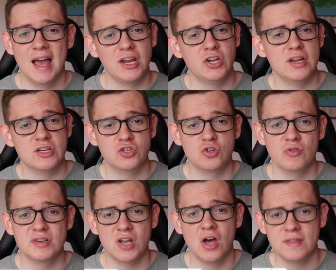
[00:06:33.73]
and unique
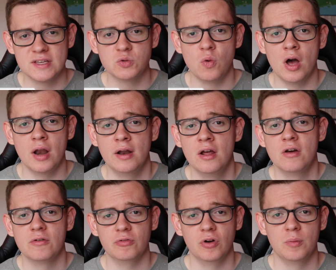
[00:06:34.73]
stories like this one
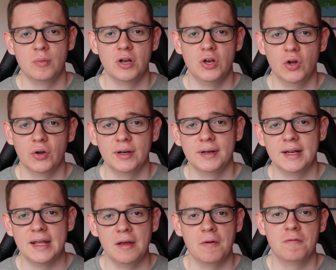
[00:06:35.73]
from
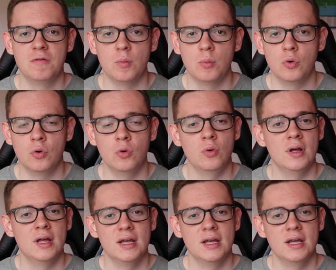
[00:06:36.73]
non-league football.